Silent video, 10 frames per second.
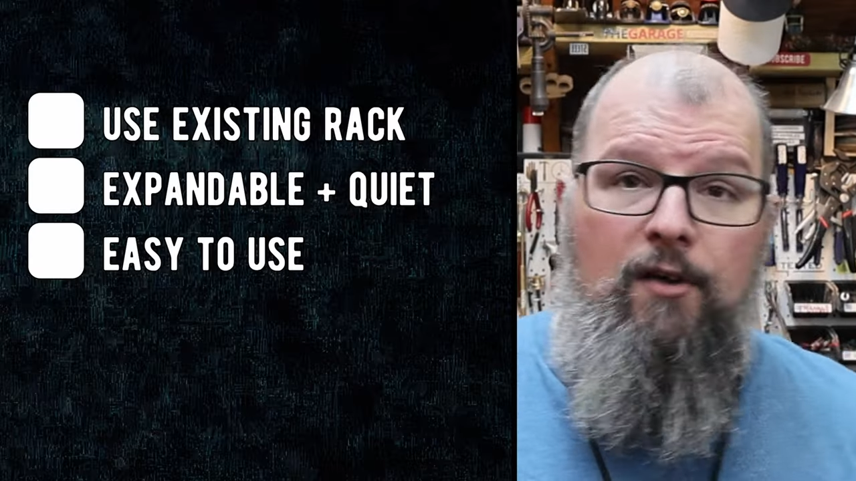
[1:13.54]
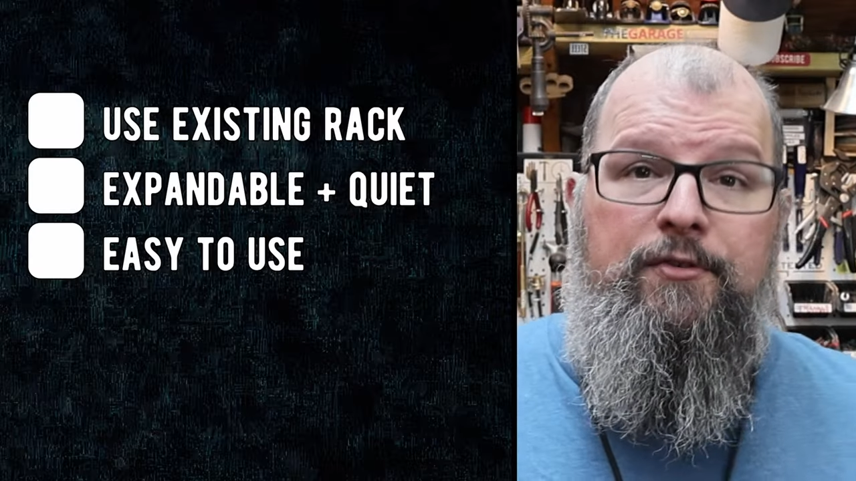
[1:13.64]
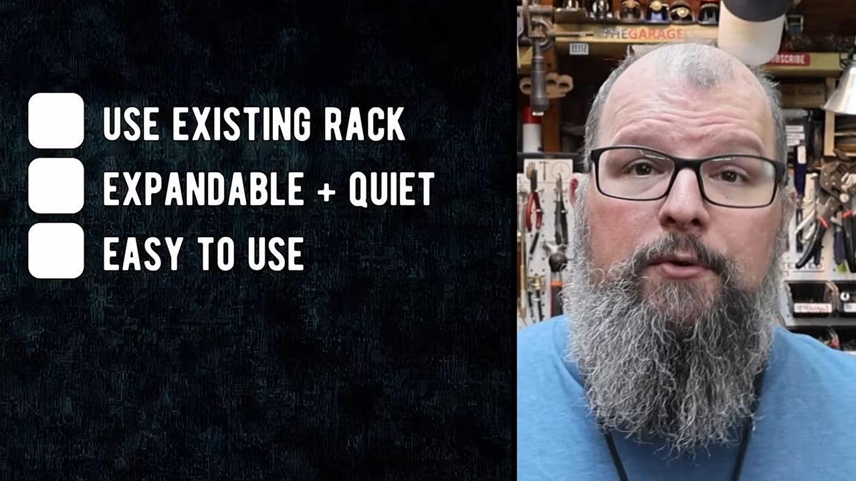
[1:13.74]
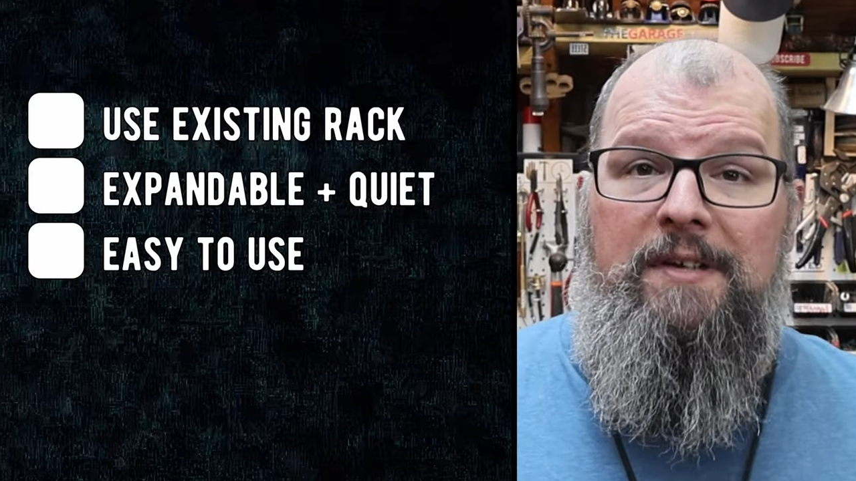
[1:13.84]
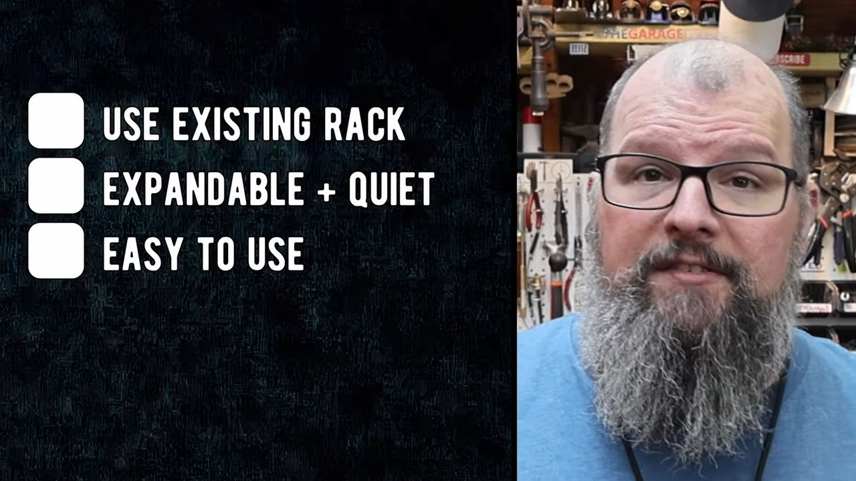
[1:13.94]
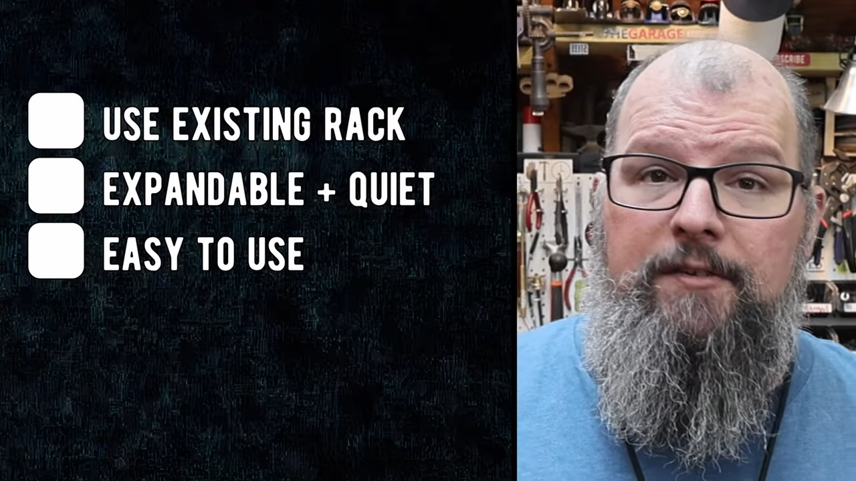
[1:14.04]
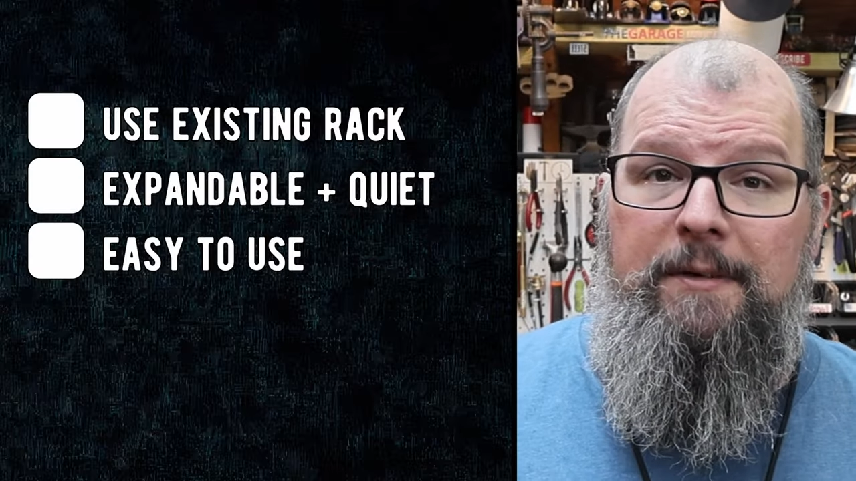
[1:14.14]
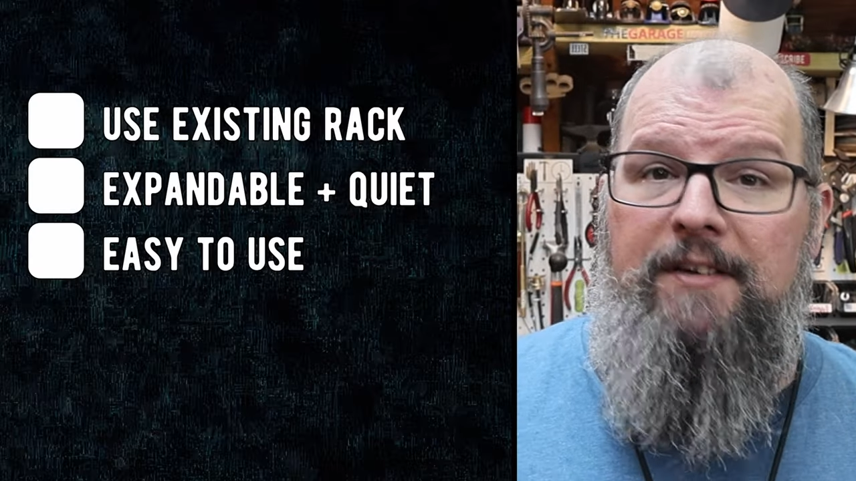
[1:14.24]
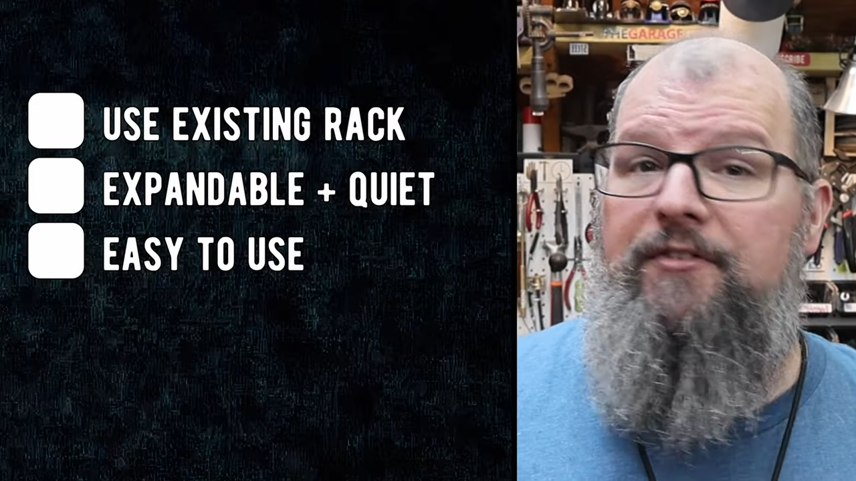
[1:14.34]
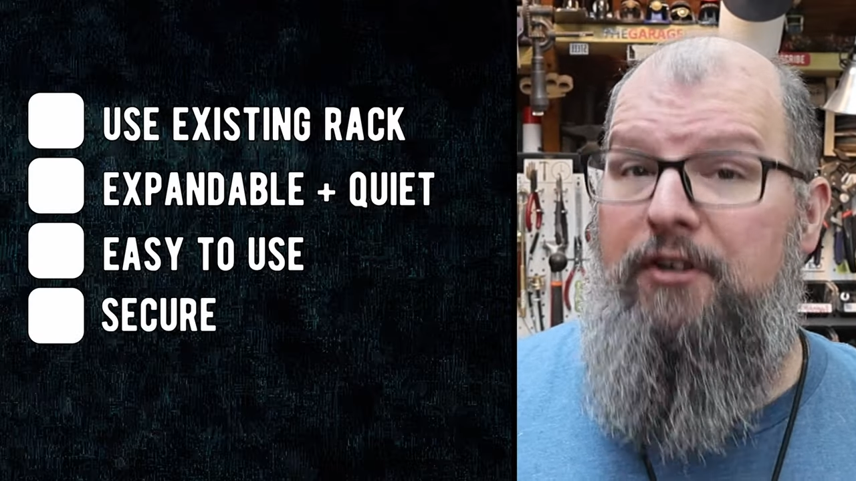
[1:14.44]
also needs to
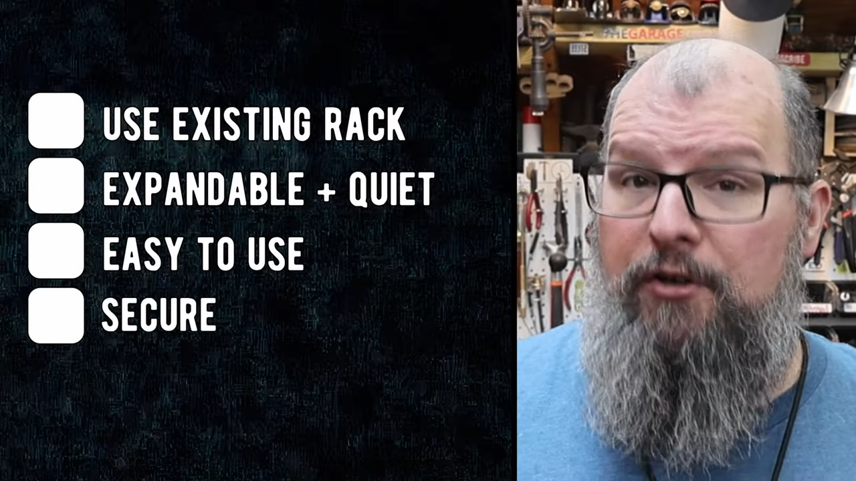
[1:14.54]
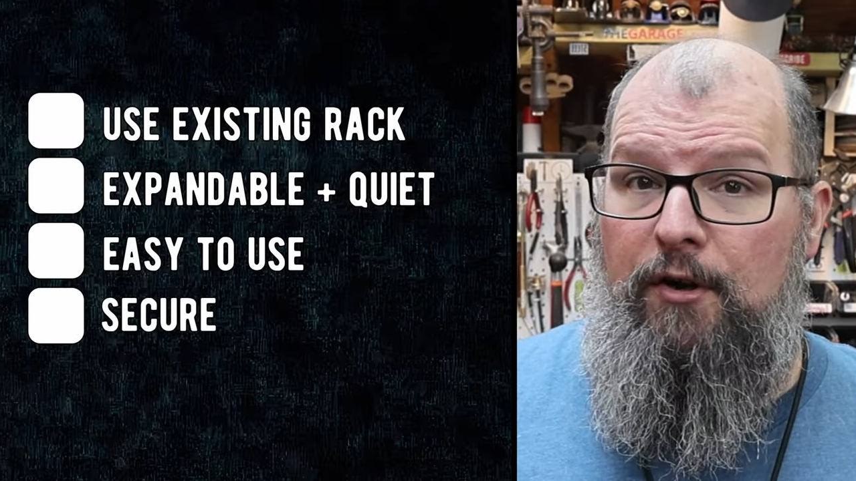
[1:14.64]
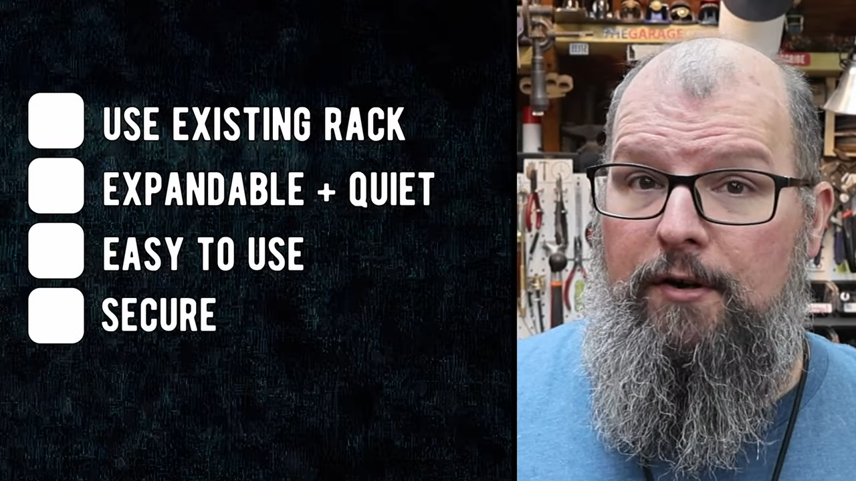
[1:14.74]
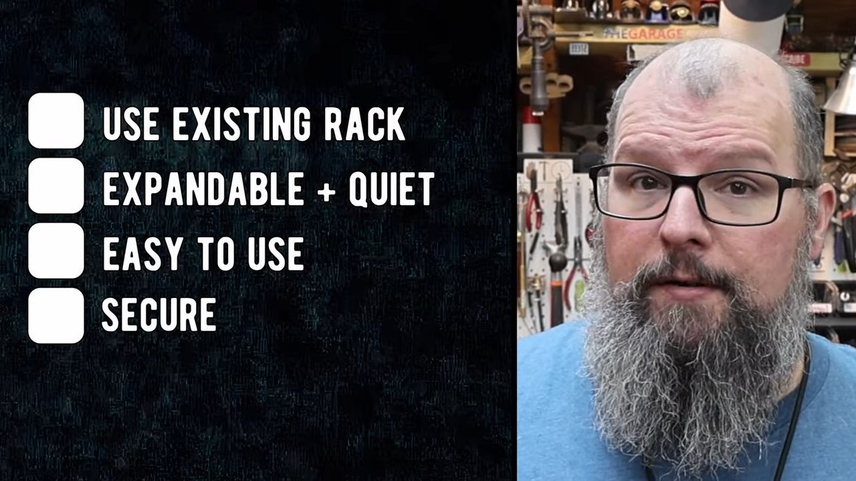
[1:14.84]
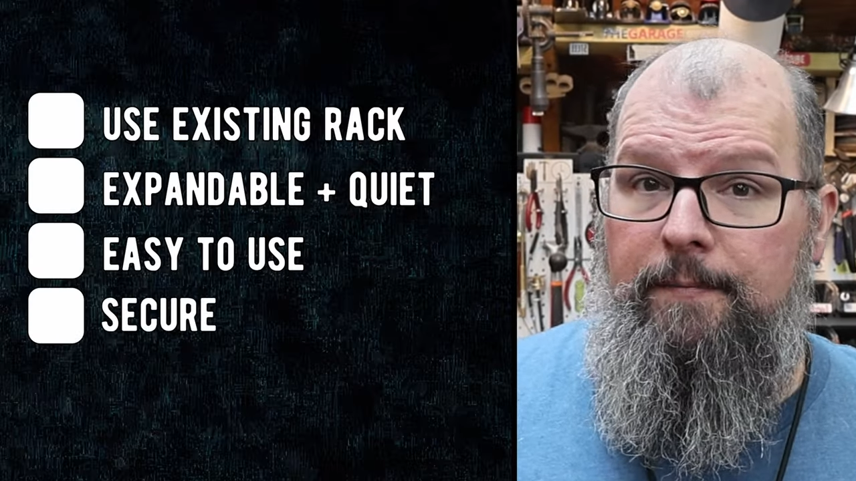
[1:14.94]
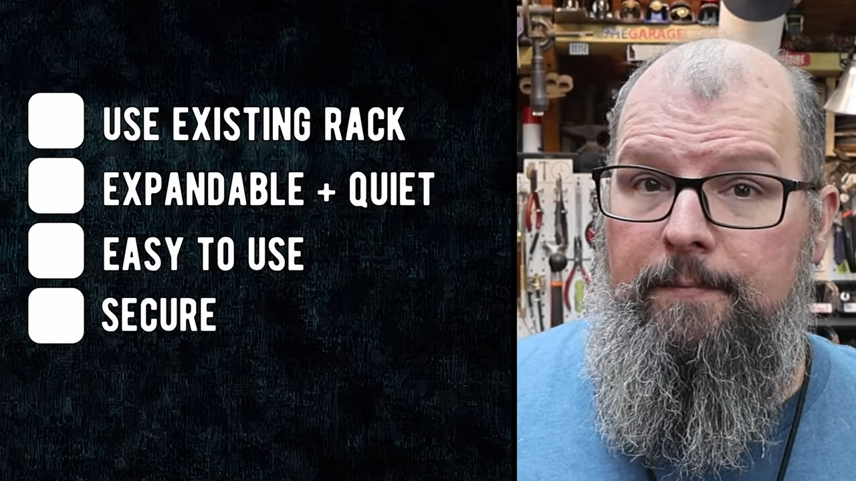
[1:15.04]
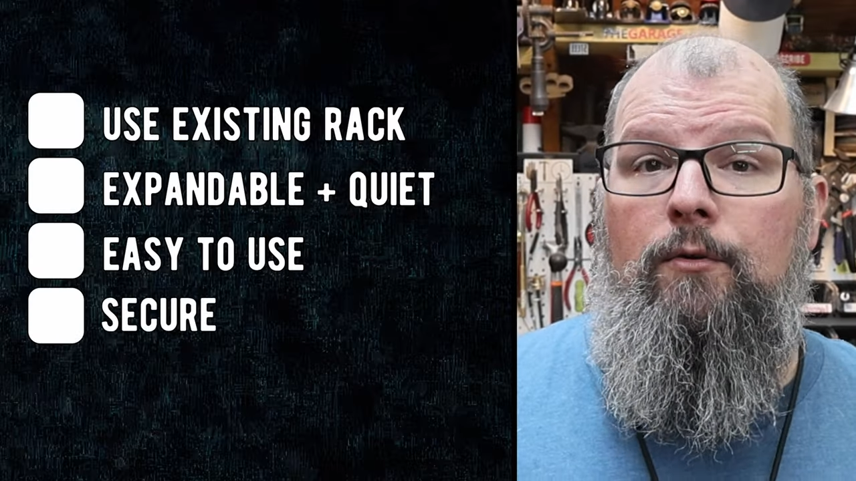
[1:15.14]
be secure.